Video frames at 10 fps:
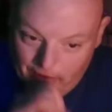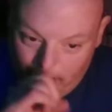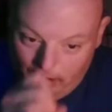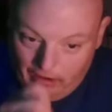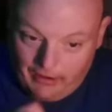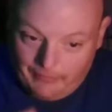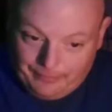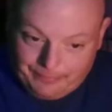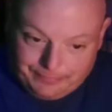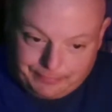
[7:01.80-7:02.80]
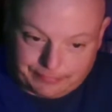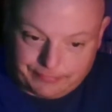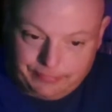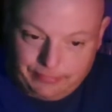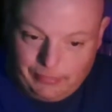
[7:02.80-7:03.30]

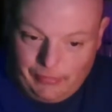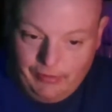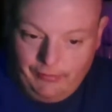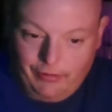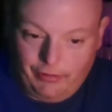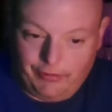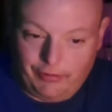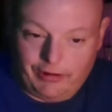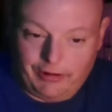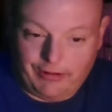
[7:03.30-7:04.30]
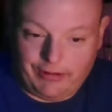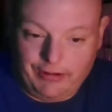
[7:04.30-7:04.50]
for those of you that didn't see